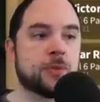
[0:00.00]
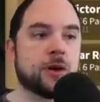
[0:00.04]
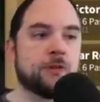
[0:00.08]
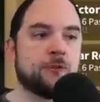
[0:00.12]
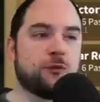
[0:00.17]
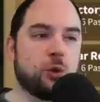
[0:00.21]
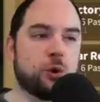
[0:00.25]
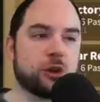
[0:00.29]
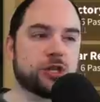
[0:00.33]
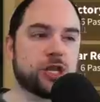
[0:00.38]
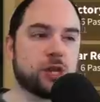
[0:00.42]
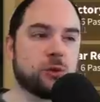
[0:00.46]

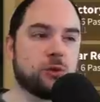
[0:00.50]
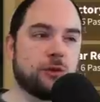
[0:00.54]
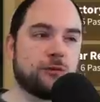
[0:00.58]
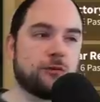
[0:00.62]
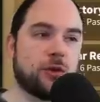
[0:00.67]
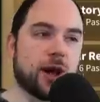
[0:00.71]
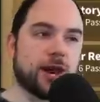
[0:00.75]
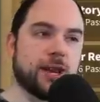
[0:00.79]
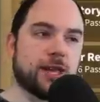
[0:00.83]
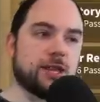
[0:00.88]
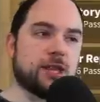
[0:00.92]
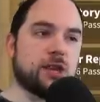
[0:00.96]
Forging and
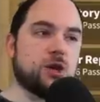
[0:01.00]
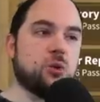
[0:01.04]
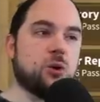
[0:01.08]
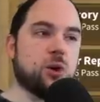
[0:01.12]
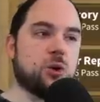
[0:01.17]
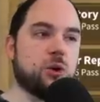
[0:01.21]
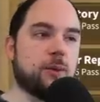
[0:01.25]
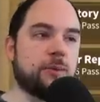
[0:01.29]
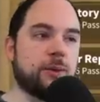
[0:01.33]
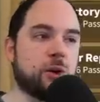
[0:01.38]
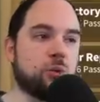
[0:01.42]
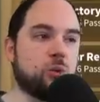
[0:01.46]
refining the new
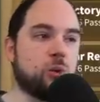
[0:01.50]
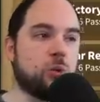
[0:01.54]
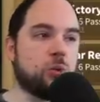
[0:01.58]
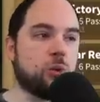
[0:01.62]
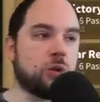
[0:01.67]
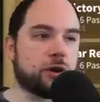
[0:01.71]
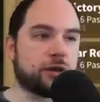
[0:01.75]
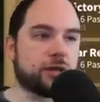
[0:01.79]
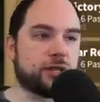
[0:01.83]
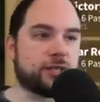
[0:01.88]
equipment will work